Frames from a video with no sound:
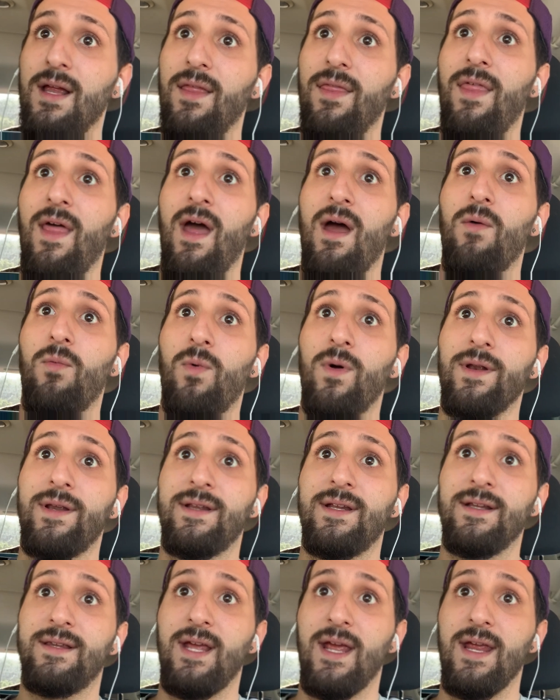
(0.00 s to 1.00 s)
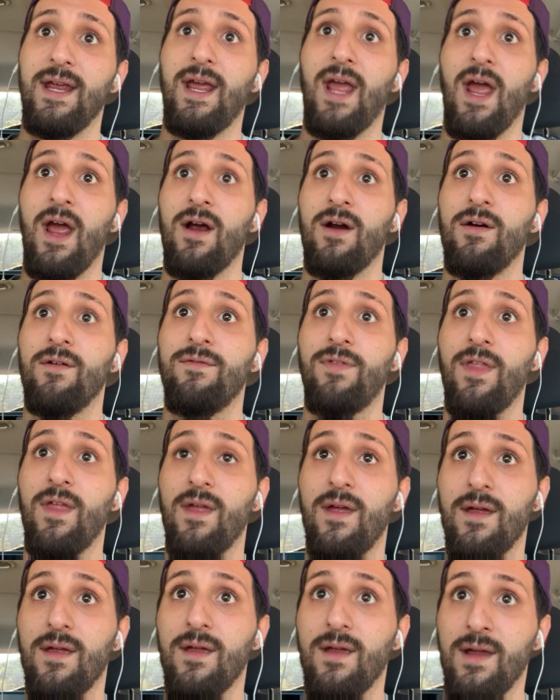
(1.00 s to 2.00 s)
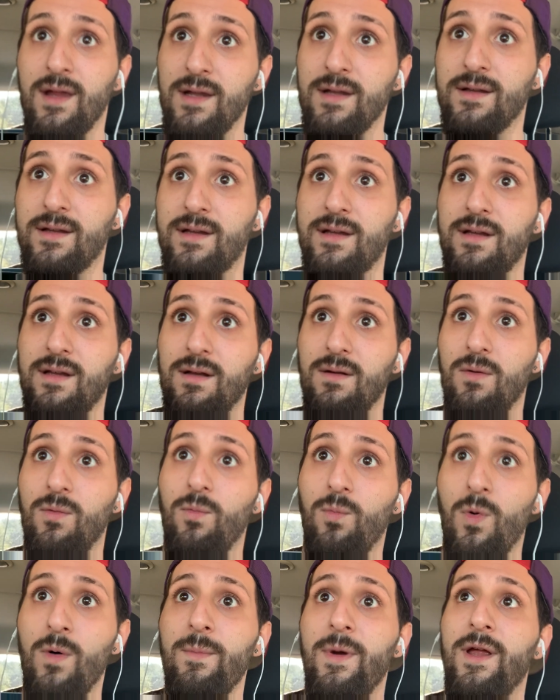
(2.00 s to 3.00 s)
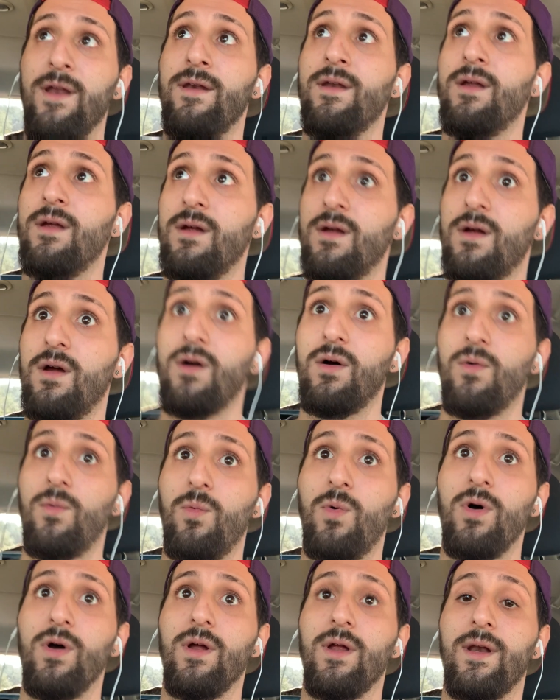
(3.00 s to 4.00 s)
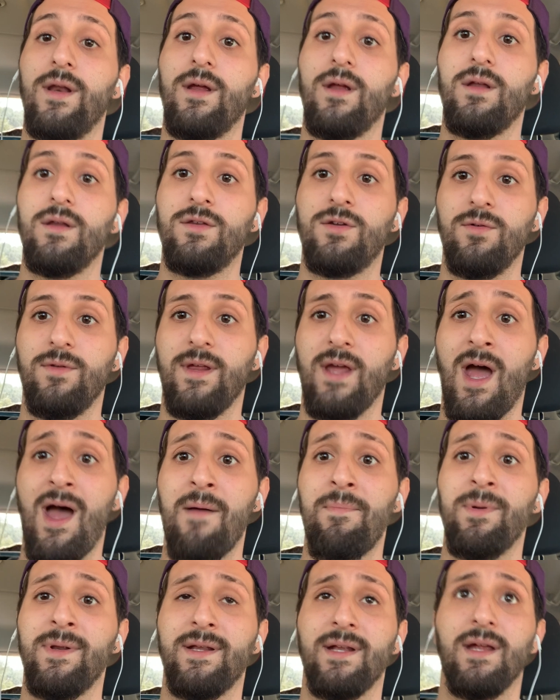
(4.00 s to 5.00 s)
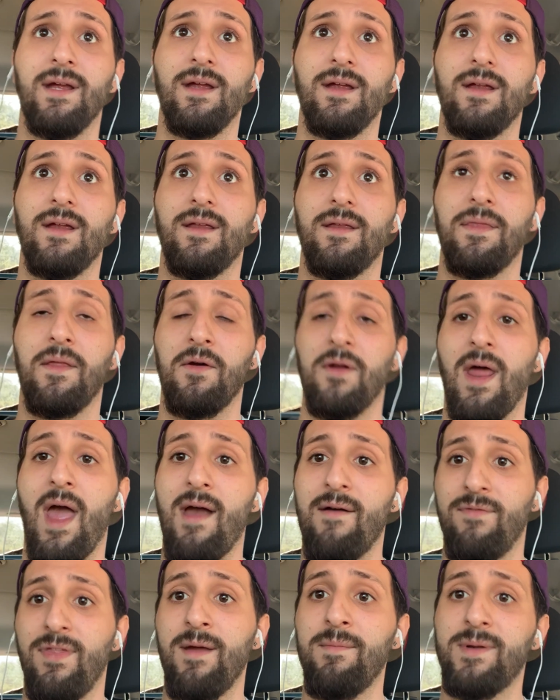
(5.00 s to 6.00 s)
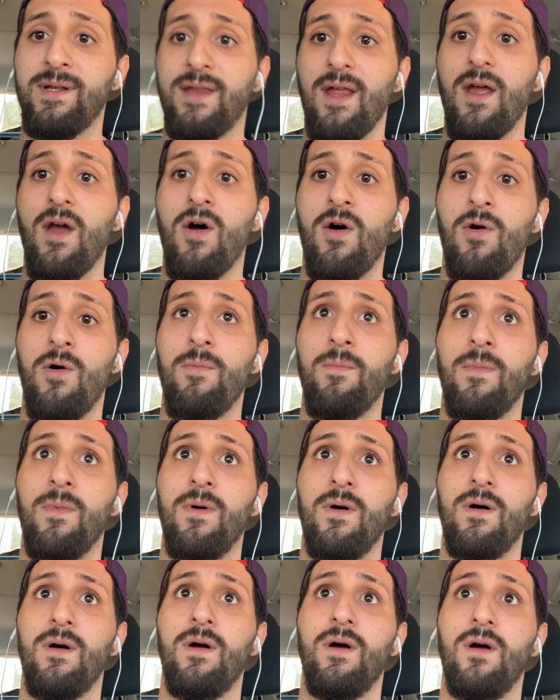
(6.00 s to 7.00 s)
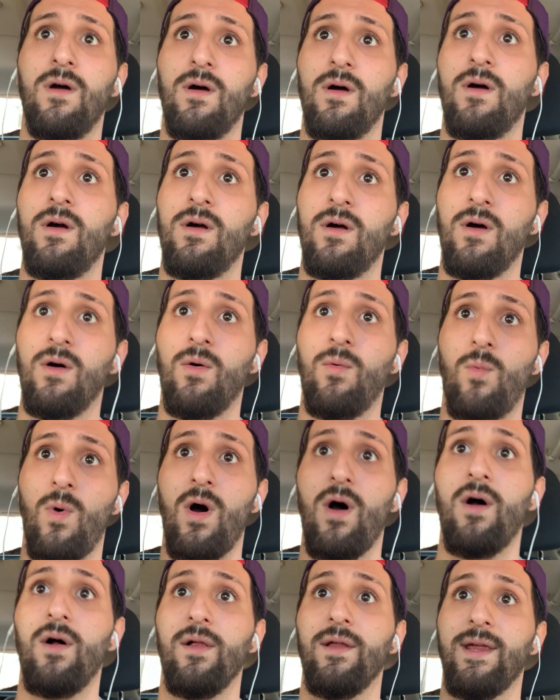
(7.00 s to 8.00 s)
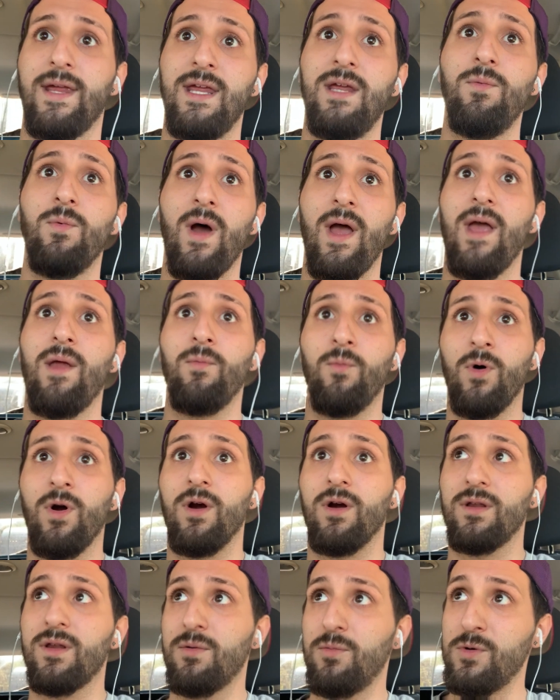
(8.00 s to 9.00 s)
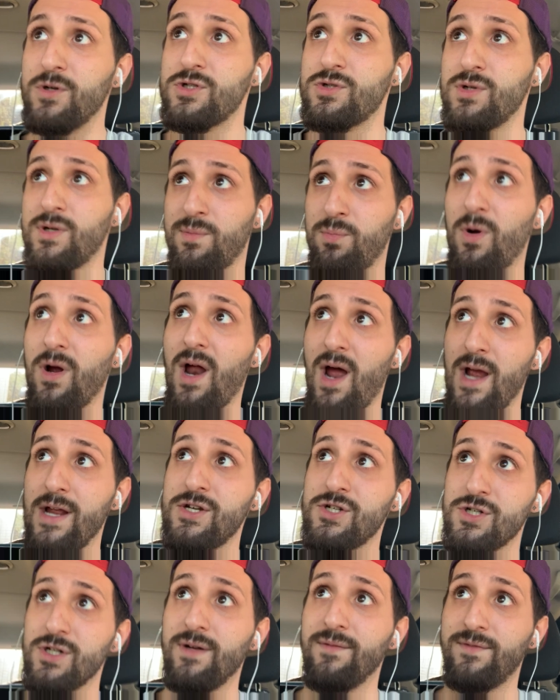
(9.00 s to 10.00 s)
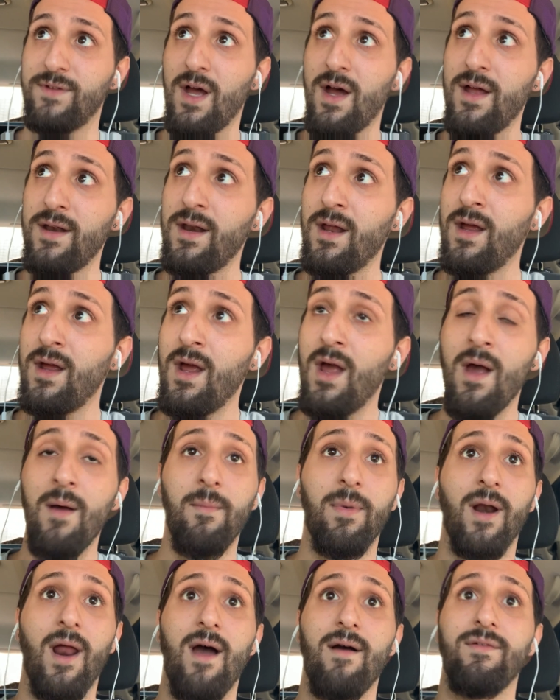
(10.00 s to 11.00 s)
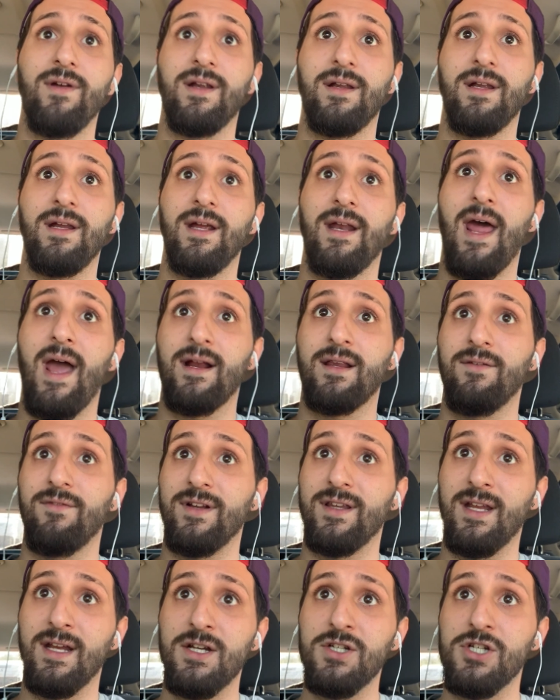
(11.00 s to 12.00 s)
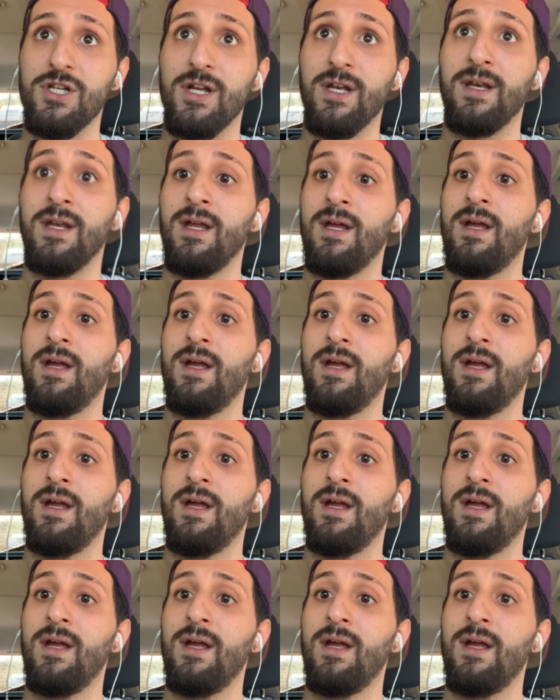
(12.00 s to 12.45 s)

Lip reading: that wants to take care of his woman would do the opposite. They would have them stay home while he went and worked, which is what I should have done. But obviously, in active addiction,